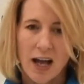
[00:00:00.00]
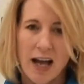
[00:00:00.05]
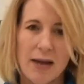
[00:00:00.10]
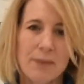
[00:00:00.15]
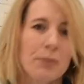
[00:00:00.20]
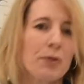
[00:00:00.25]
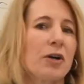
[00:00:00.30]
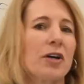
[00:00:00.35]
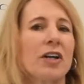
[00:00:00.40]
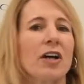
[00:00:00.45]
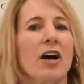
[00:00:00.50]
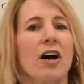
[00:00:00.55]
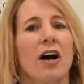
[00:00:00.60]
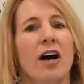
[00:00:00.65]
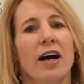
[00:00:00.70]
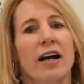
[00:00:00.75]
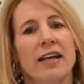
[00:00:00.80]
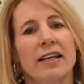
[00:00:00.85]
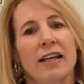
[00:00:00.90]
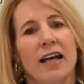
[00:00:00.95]
I put
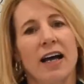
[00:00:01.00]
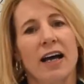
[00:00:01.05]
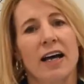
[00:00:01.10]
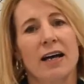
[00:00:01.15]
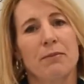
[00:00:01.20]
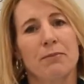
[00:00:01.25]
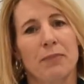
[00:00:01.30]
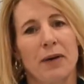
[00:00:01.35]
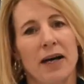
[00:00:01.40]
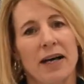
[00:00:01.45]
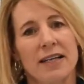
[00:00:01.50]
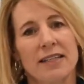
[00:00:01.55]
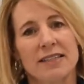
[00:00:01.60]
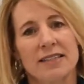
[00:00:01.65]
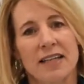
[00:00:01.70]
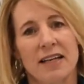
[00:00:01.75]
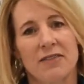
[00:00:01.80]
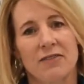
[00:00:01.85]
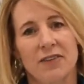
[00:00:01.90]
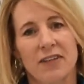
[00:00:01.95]
on
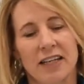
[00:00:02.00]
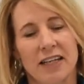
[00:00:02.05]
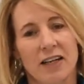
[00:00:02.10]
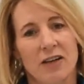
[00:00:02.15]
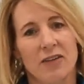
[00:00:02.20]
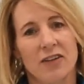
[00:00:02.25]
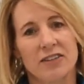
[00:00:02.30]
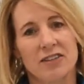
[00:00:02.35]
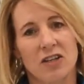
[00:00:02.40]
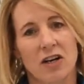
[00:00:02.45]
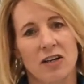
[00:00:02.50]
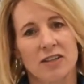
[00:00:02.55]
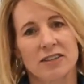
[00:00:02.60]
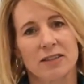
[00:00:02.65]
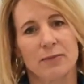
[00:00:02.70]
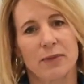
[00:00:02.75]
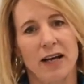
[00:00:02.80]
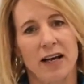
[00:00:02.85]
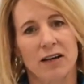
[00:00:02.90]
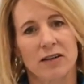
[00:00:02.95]
Buzz a video that talks
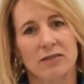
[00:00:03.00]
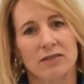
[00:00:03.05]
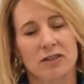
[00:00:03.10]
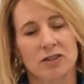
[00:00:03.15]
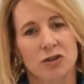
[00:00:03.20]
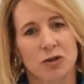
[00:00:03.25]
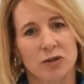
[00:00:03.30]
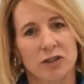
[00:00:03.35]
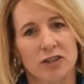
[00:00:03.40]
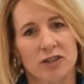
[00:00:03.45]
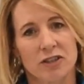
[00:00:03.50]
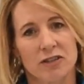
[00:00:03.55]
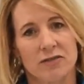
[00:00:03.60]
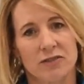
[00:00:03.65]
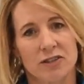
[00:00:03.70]
about short-term